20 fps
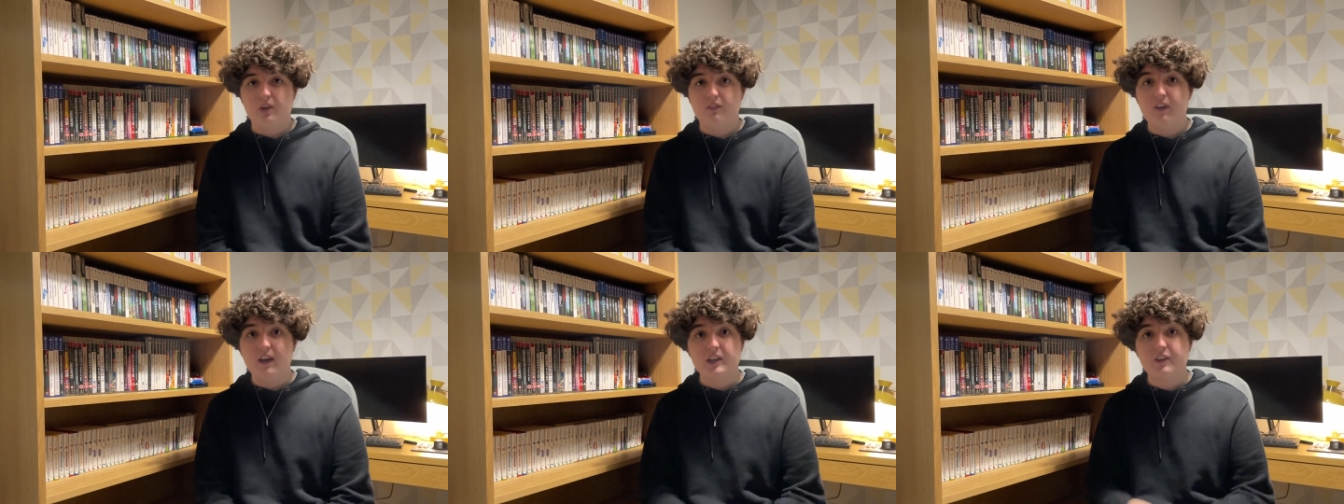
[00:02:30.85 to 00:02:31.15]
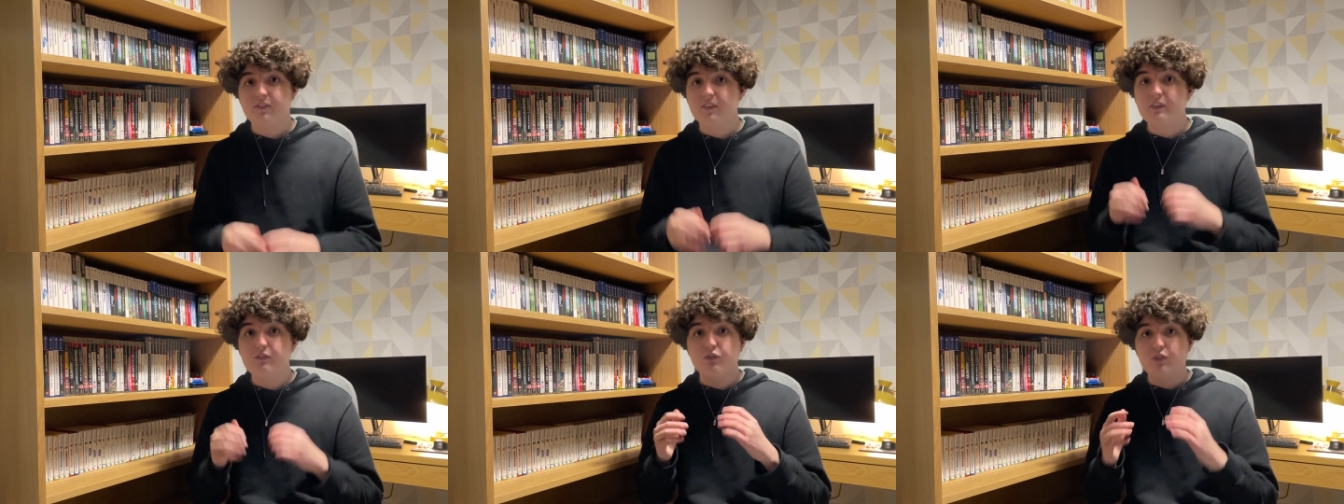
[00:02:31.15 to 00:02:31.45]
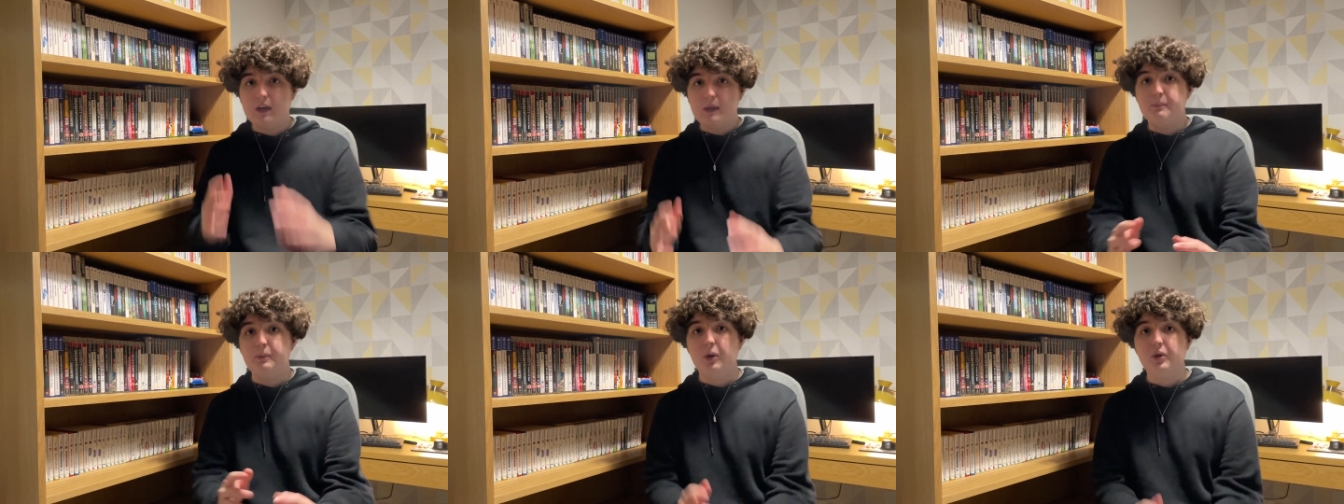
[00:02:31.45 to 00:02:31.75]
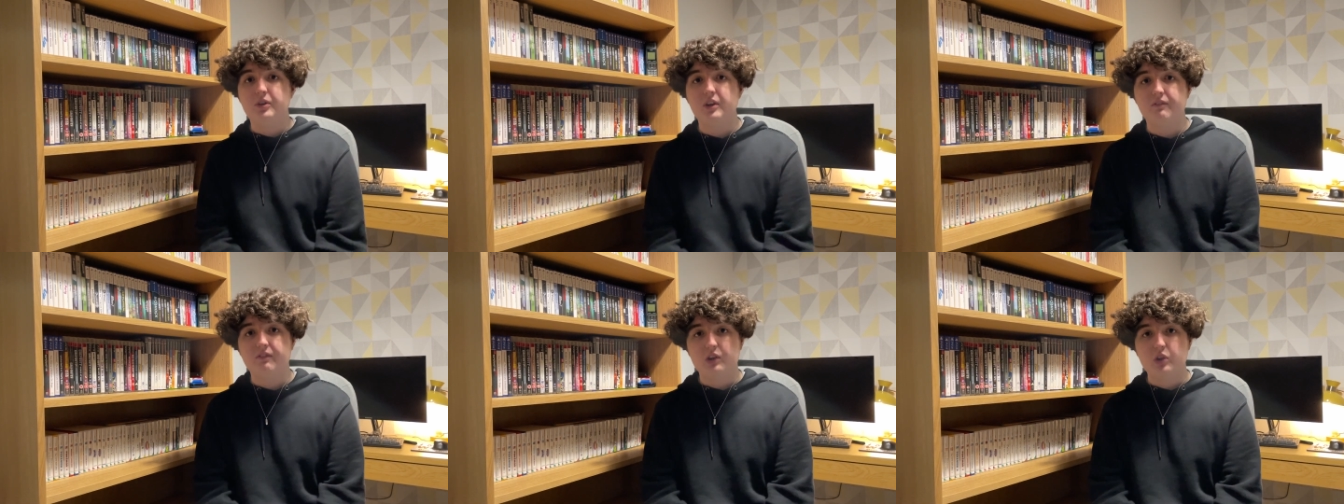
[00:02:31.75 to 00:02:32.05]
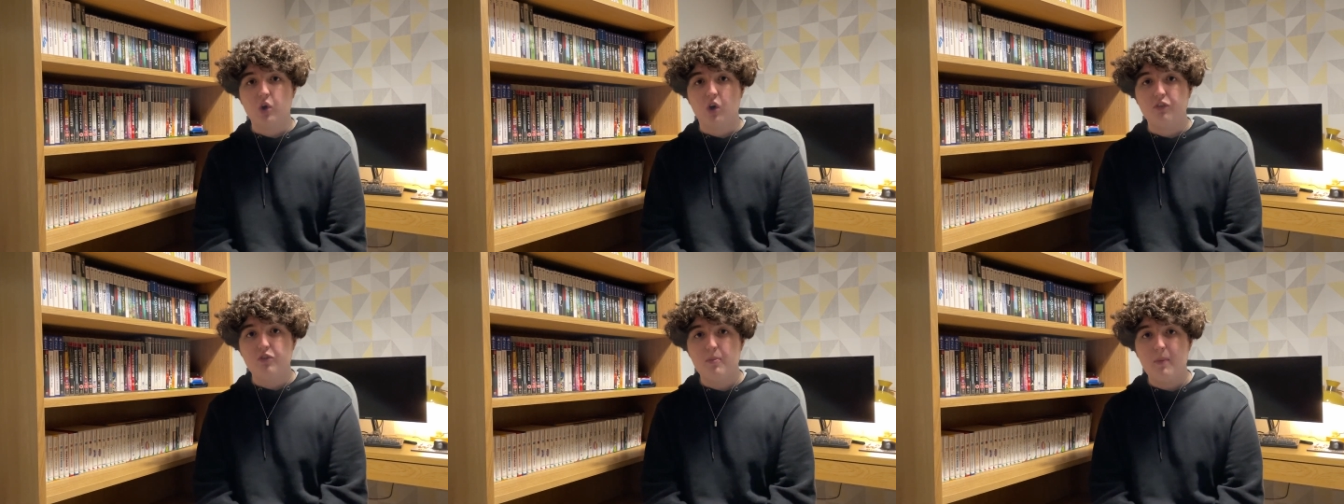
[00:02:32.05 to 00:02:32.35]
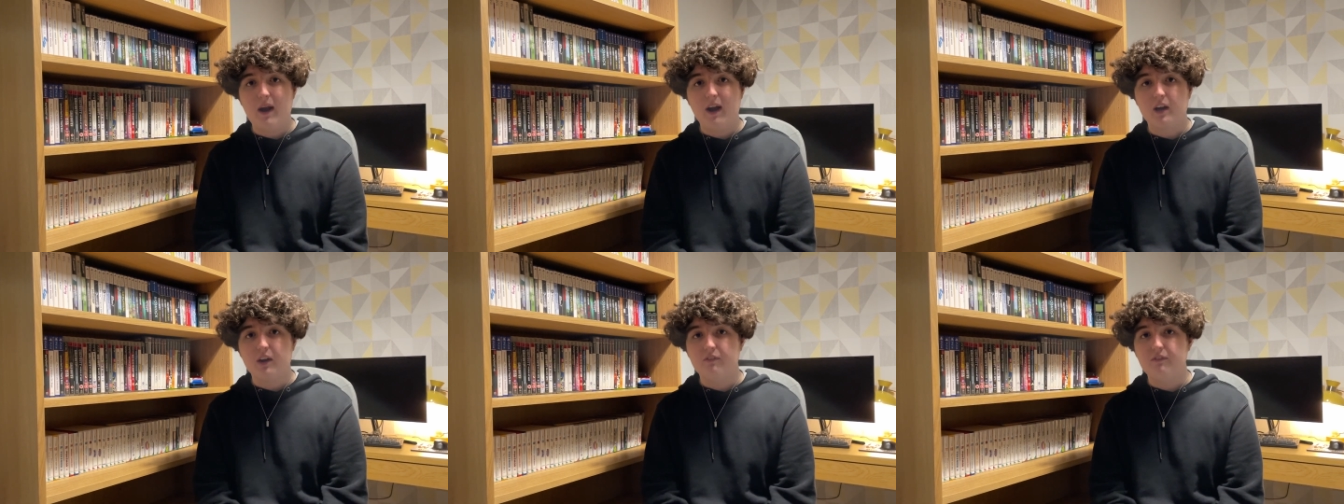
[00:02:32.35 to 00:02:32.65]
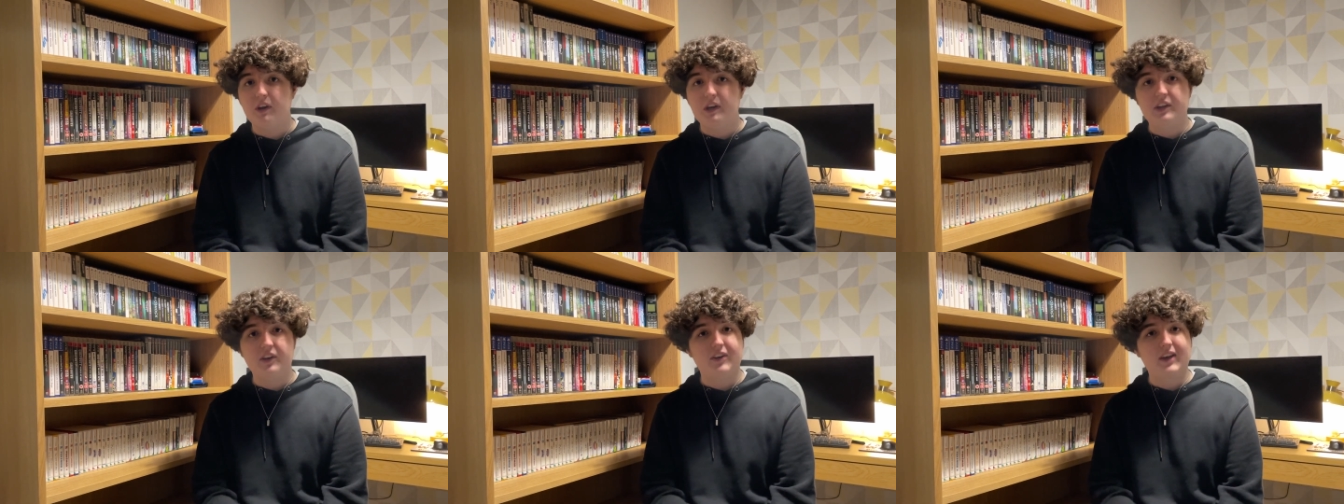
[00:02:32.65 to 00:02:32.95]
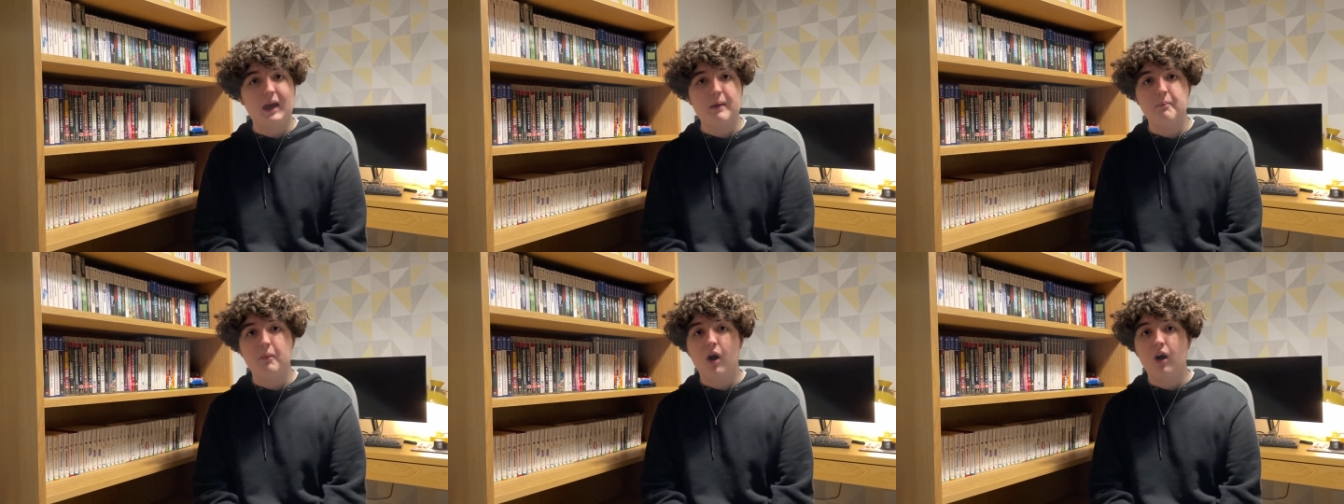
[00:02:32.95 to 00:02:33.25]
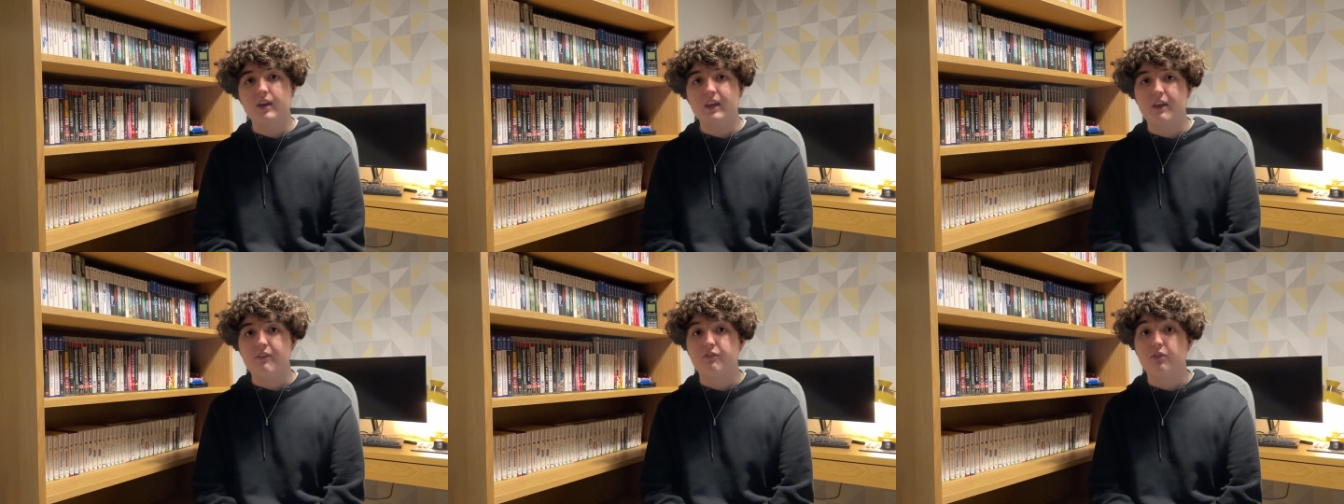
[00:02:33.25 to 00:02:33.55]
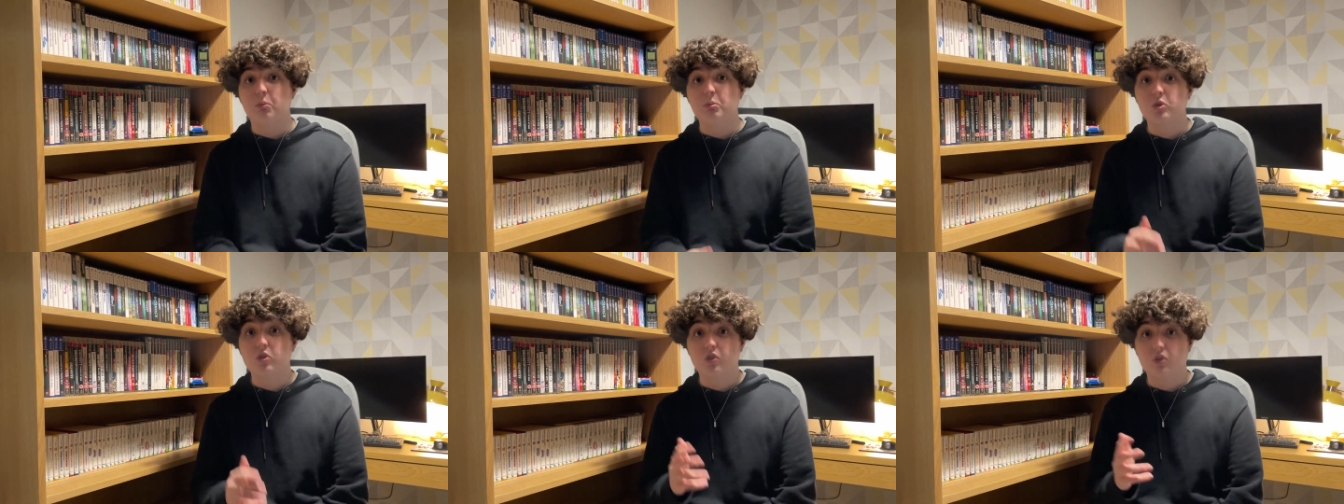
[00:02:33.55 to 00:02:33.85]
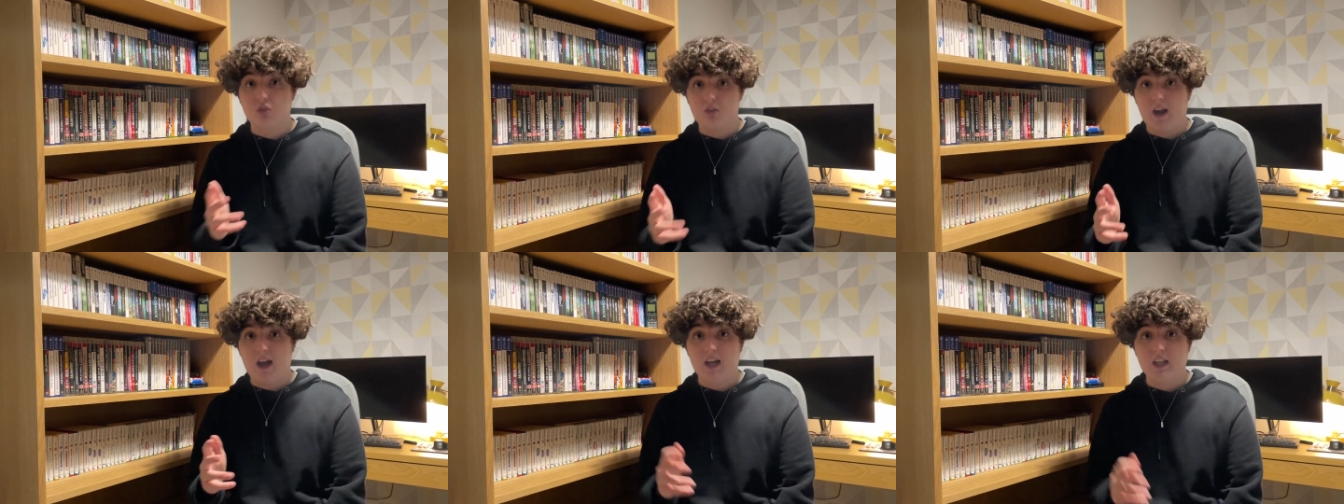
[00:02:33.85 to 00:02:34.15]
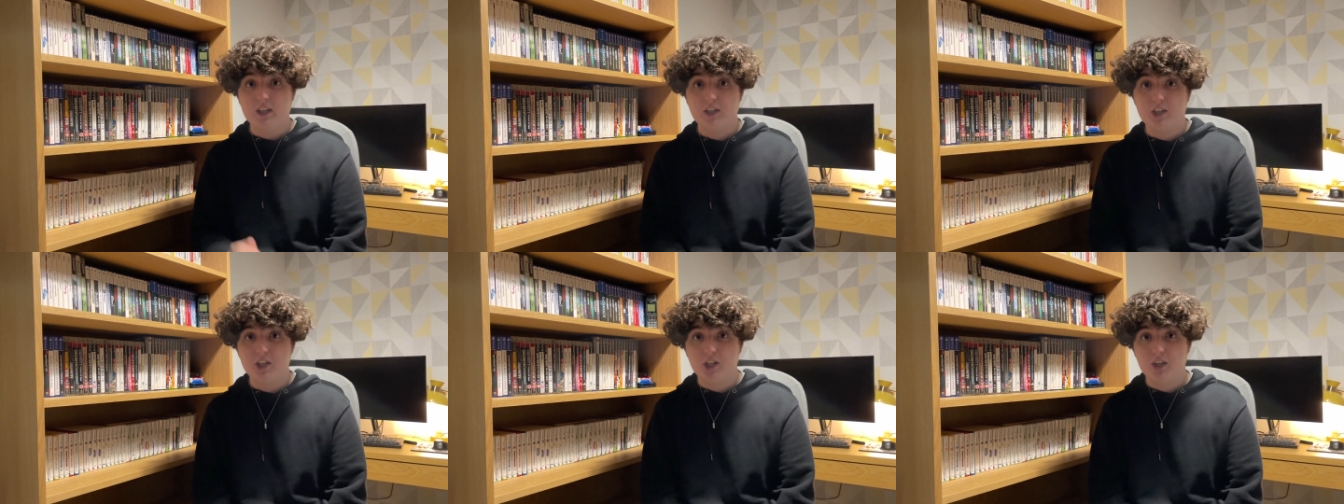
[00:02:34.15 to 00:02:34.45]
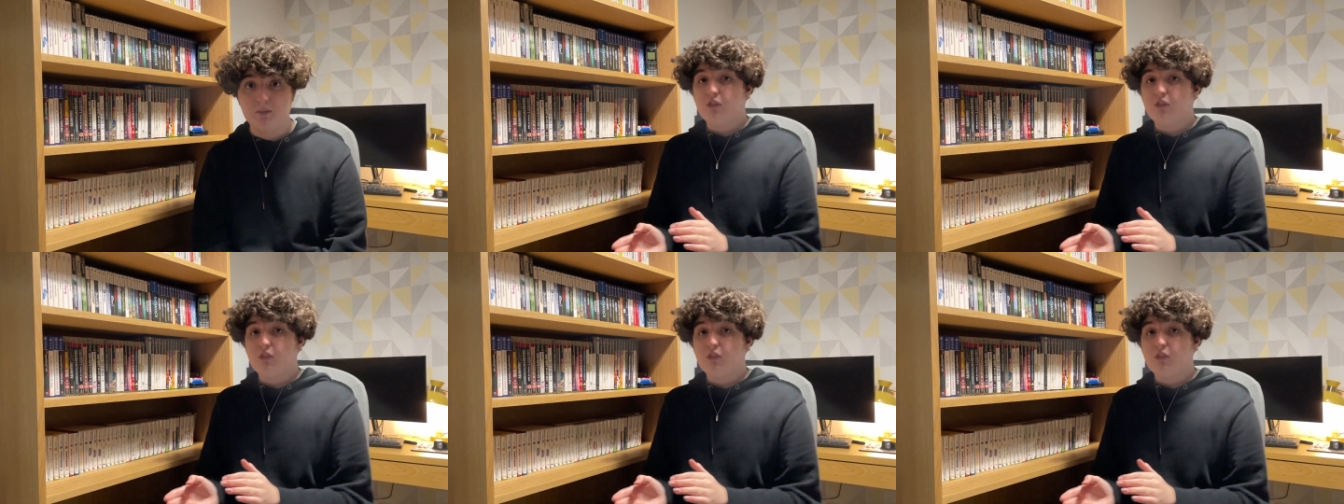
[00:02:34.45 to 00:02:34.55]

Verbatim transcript: effectively rebooting the North American video game market from scratch.